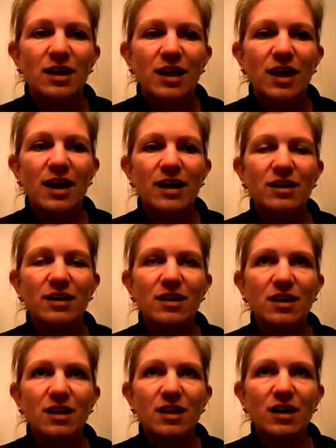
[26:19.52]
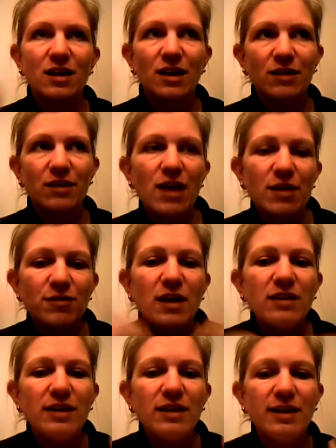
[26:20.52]
And I
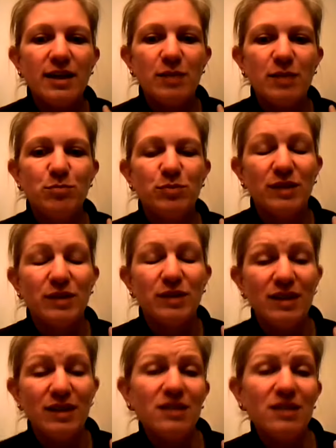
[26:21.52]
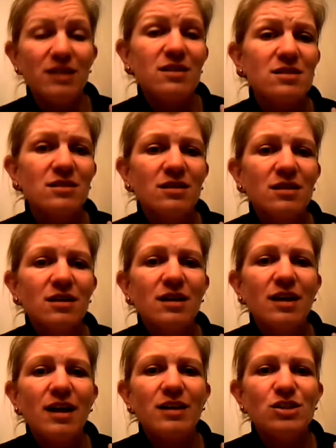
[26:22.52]
felt like I blinked and
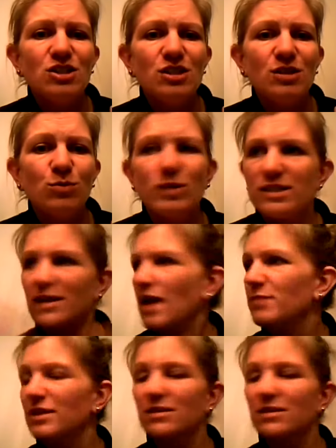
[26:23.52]
she was diamond.